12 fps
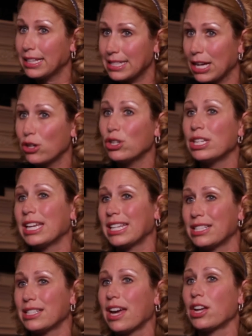because I couldn't get
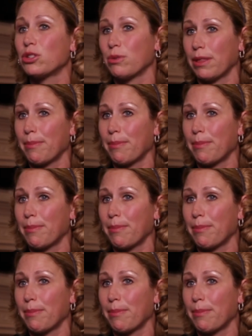in touch with